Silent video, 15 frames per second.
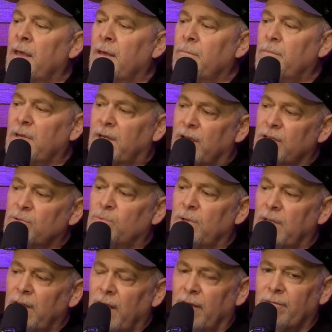because
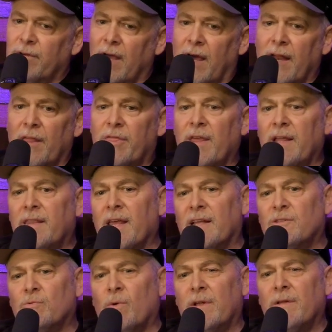we love God. I think
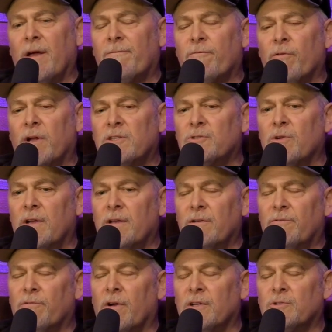that's what that frustrates.
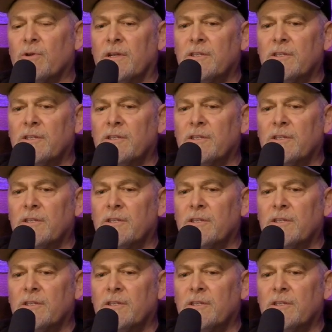There's still